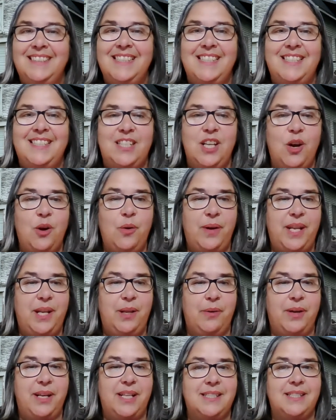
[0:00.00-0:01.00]
So
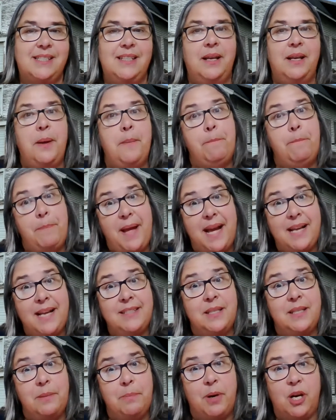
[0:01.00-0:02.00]
anyways, back
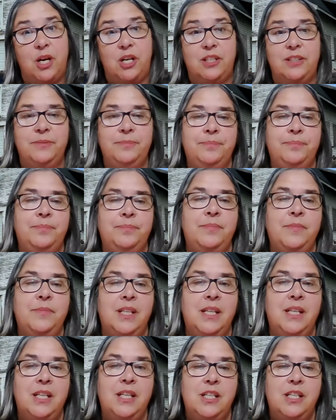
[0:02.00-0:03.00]
to the barn.
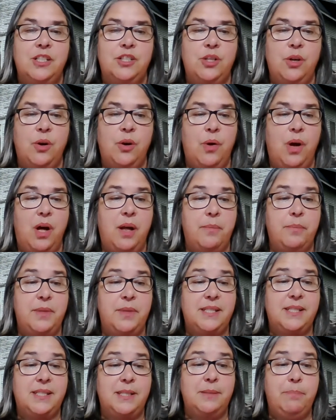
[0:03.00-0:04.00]
So
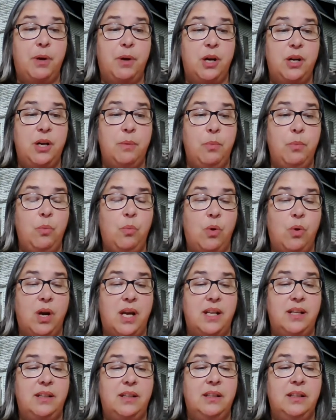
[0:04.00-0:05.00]
this is barn number
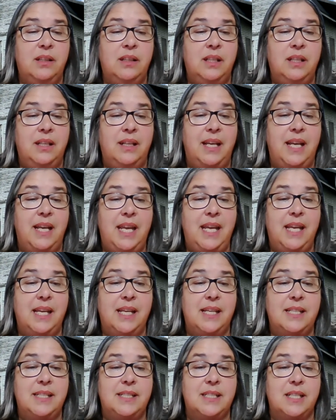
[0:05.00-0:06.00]
one,
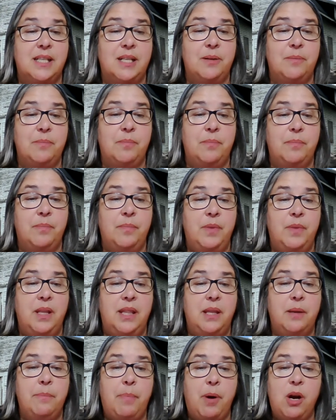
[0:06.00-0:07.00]
and
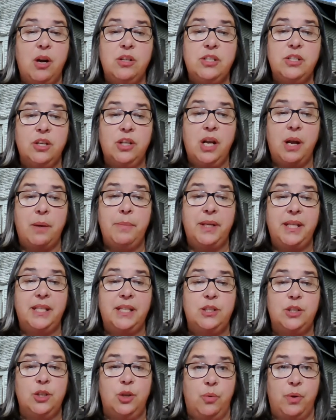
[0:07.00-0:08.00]
the barns are coming
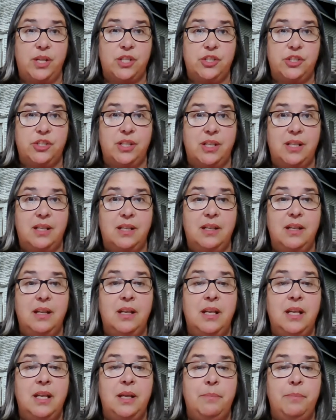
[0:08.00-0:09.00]
into question
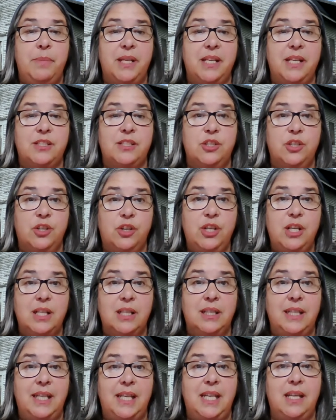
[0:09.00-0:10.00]
because
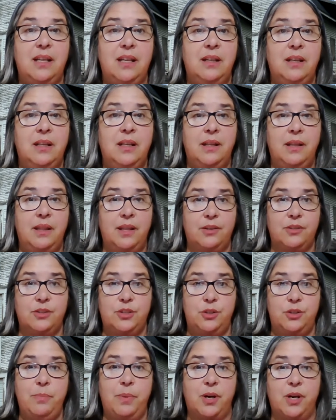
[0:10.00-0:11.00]
currently there's
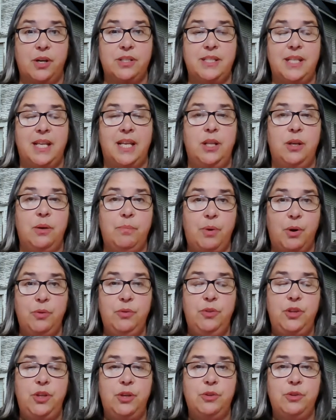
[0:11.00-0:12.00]
two barns and they're
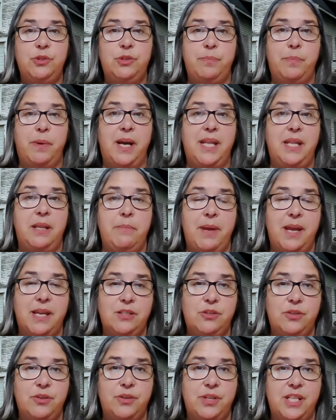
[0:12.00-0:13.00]
both used by the
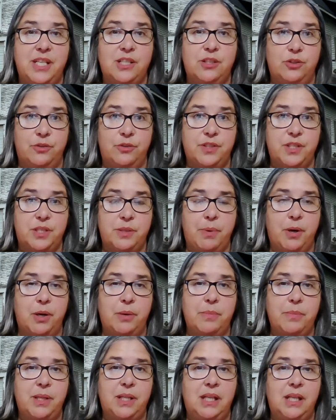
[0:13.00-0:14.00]
Macedonia Service
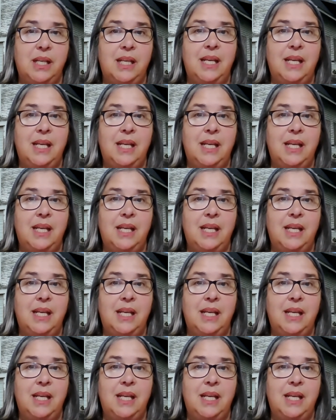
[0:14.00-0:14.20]
Department,